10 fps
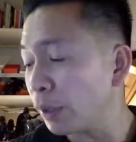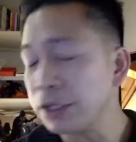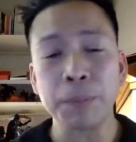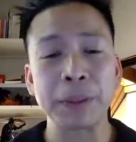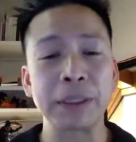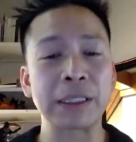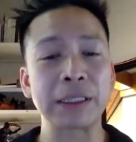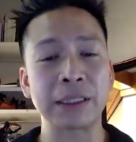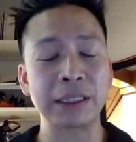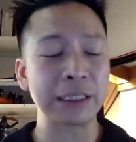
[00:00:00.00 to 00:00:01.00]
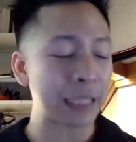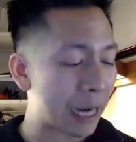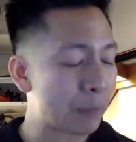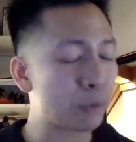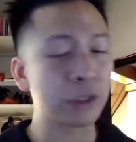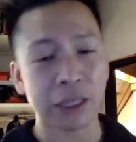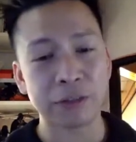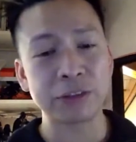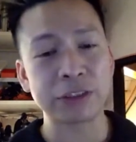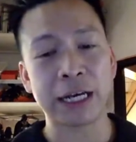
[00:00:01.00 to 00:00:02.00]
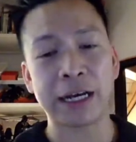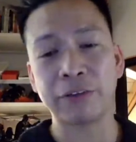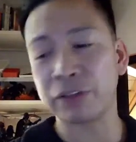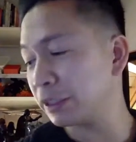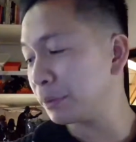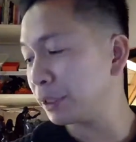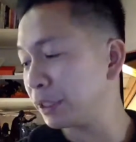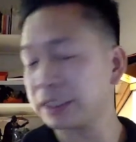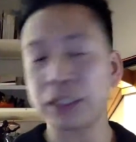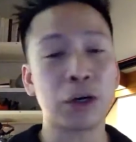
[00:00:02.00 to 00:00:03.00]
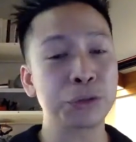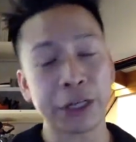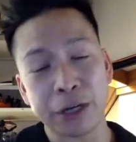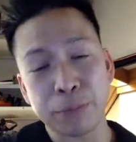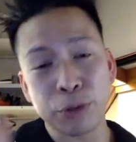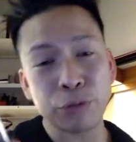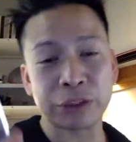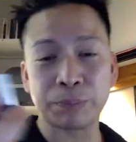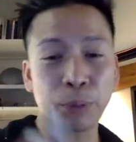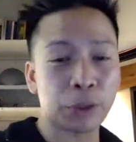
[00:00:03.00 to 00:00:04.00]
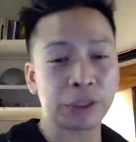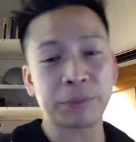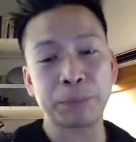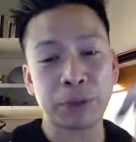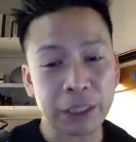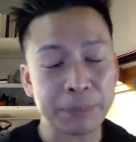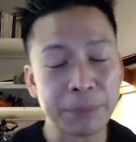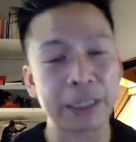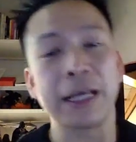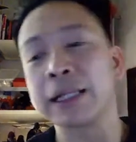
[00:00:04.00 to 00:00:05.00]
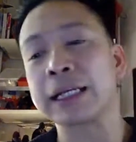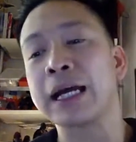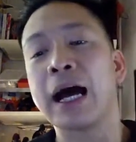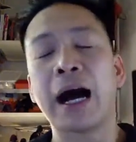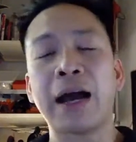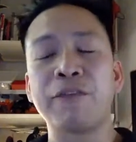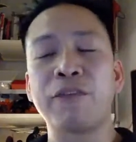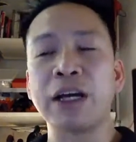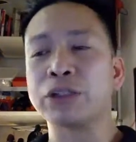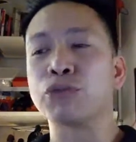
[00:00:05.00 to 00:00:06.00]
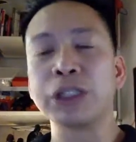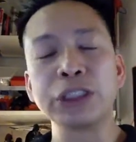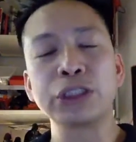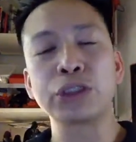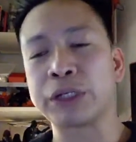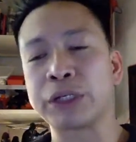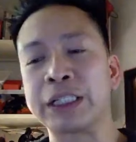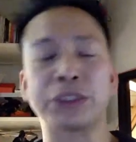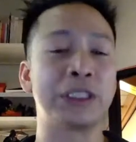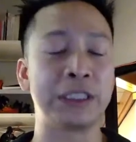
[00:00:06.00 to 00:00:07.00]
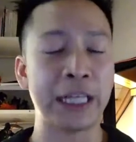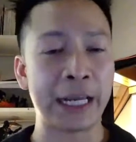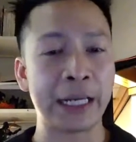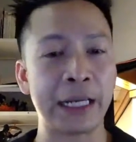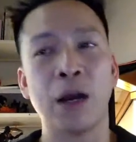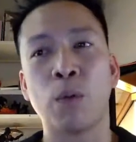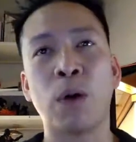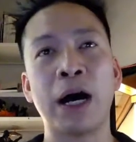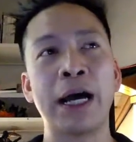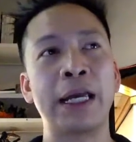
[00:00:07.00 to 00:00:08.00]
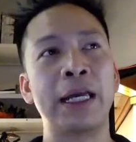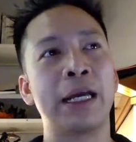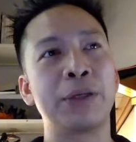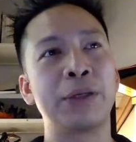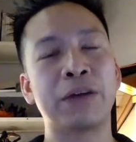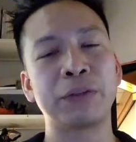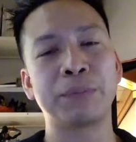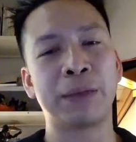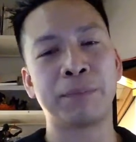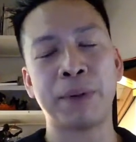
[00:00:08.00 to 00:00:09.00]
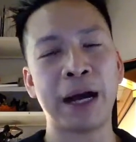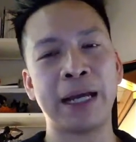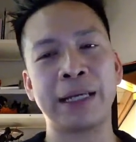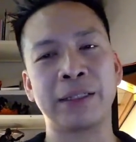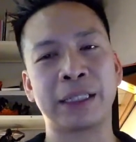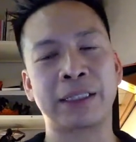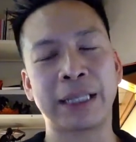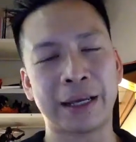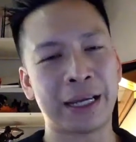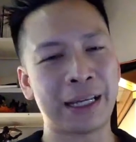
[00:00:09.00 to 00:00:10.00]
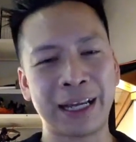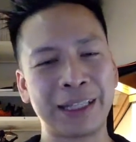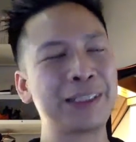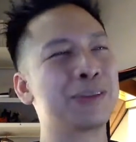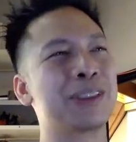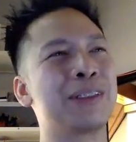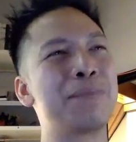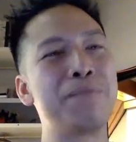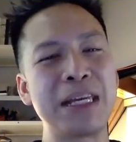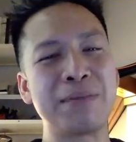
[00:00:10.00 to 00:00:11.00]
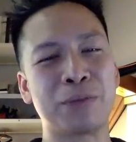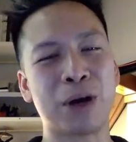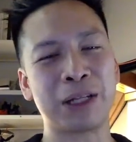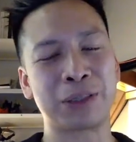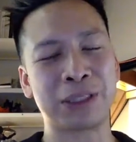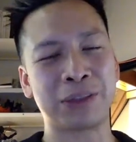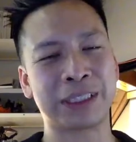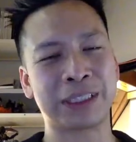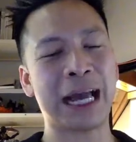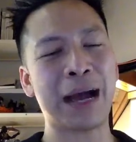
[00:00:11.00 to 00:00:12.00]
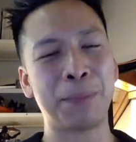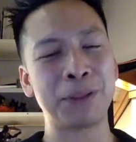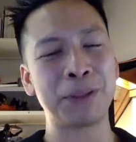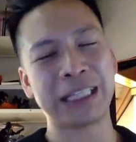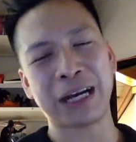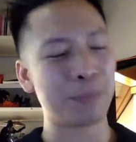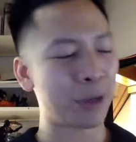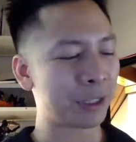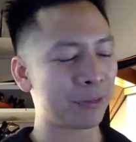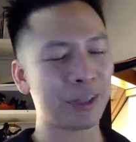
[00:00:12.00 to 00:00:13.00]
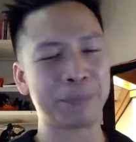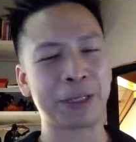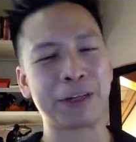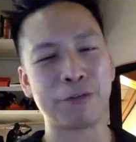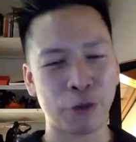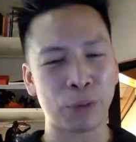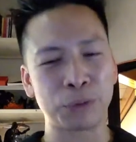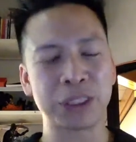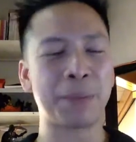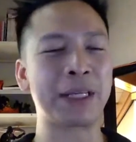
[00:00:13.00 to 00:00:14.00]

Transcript: know, but like the thing is, I would love to have like the ability to also carry movies and port them and plug them in. Like I find it really strange to this day why you have to buy like I think there was a meme a while ago that was like Apple is now in the market of not making phones, not making